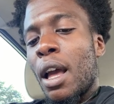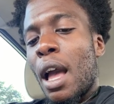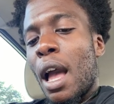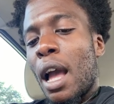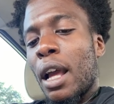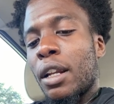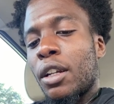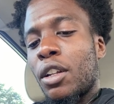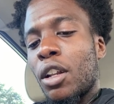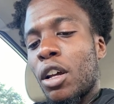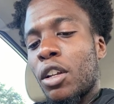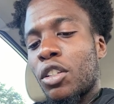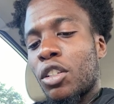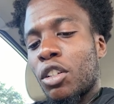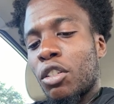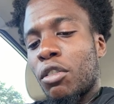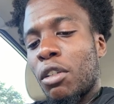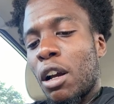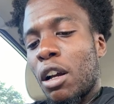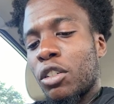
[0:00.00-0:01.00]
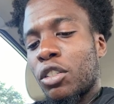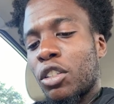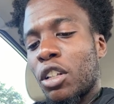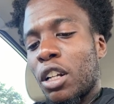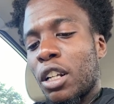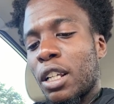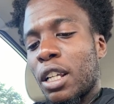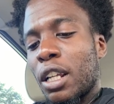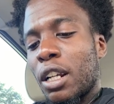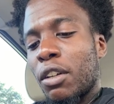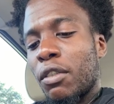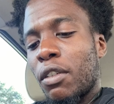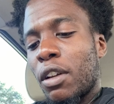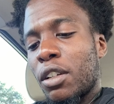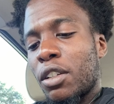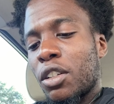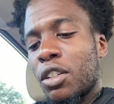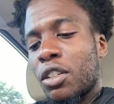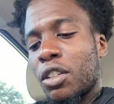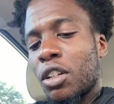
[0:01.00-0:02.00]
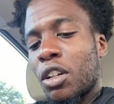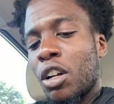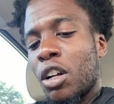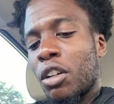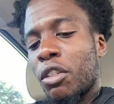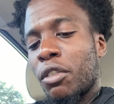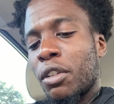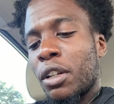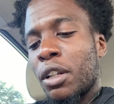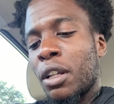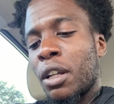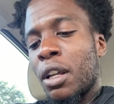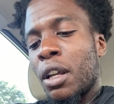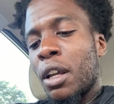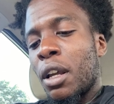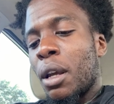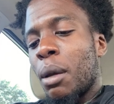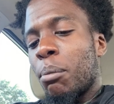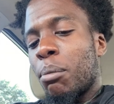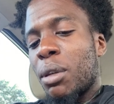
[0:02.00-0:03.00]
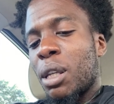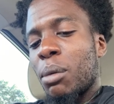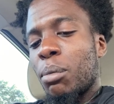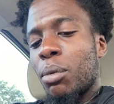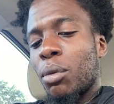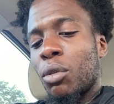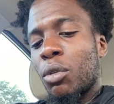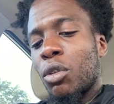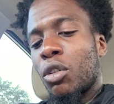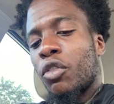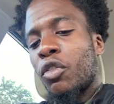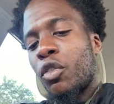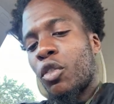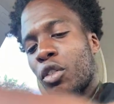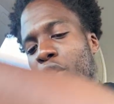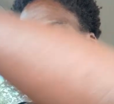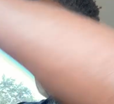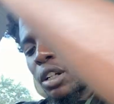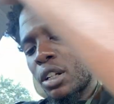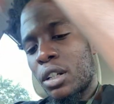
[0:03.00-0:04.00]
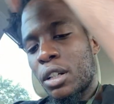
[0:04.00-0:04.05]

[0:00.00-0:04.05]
At dusk, the crowd started getting restless and hungry. People looked for the